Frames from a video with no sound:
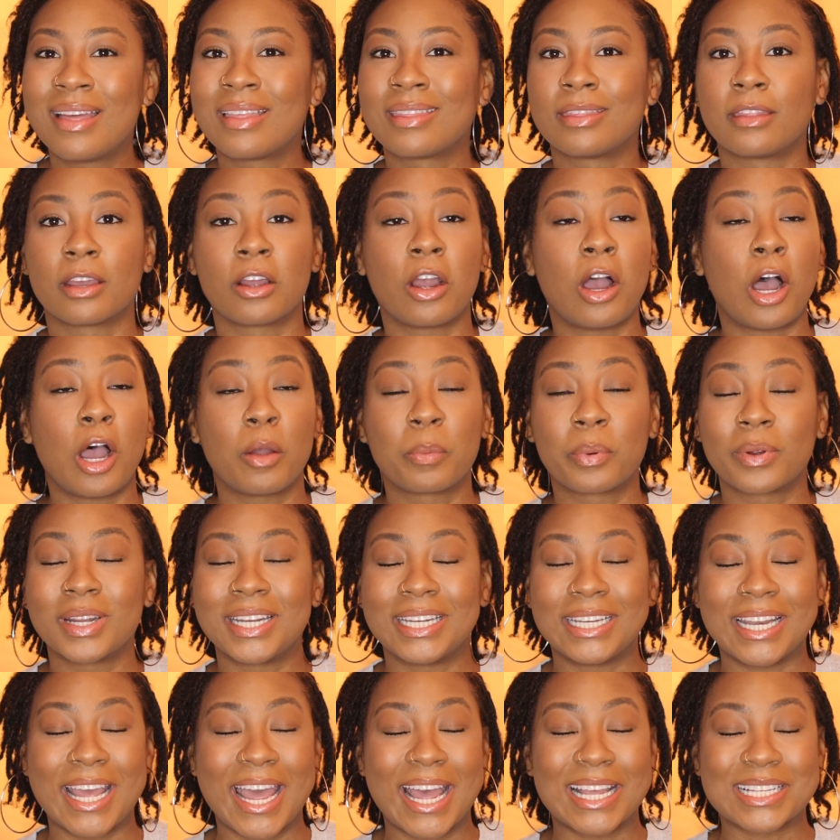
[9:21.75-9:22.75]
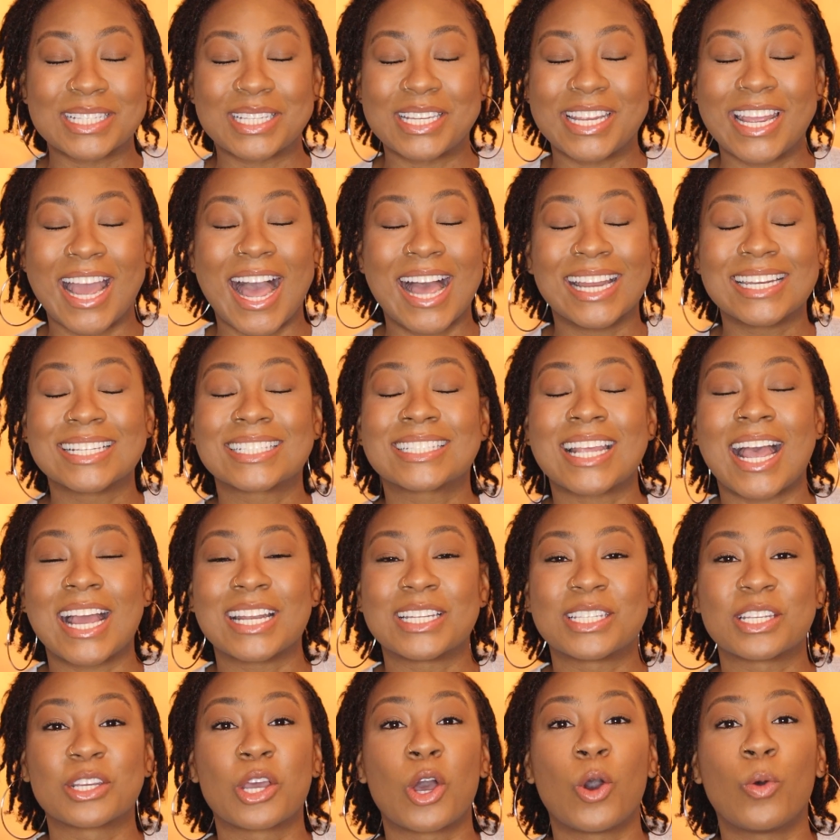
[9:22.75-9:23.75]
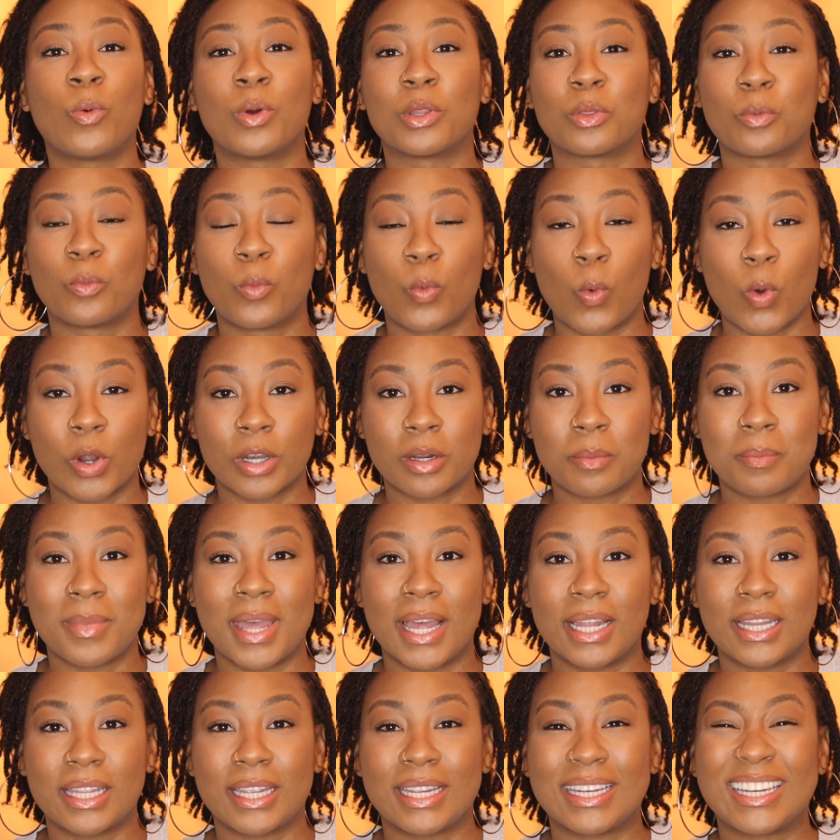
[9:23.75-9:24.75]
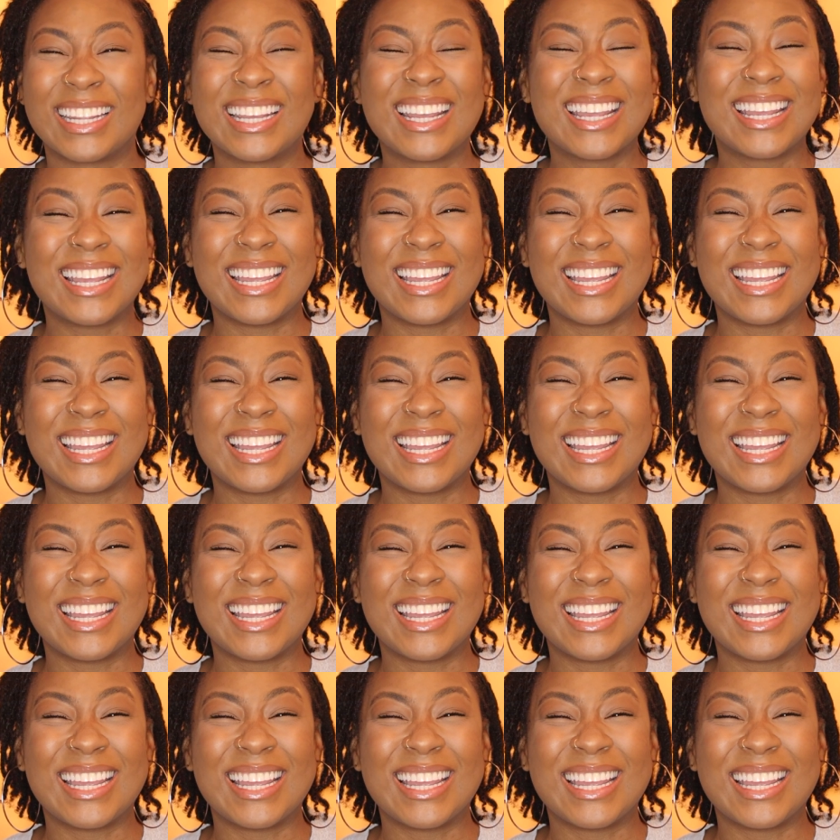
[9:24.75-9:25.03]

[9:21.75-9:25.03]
They're all pretty nasty. I decided to go with watermelon.